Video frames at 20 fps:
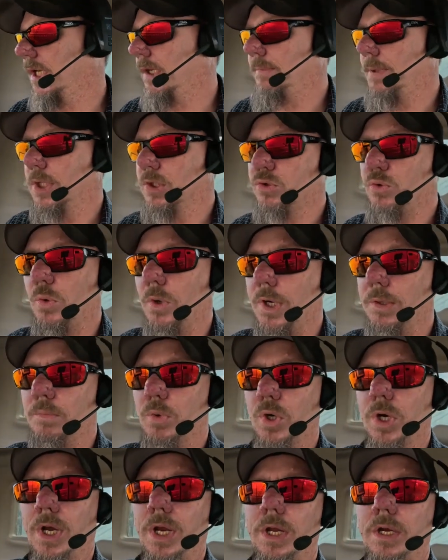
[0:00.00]
got about 20
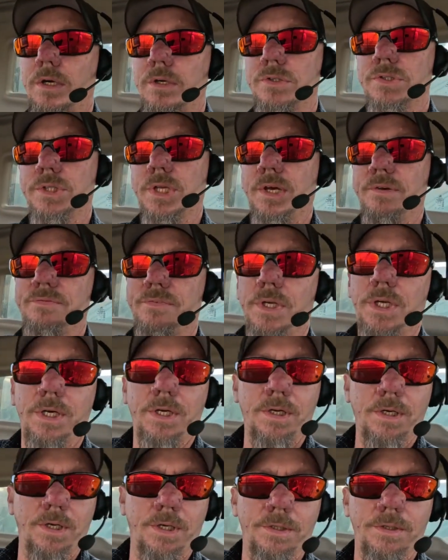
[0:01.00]
more acres left
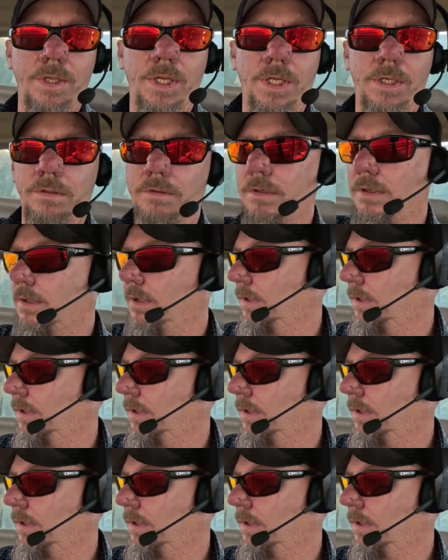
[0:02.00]
here, and then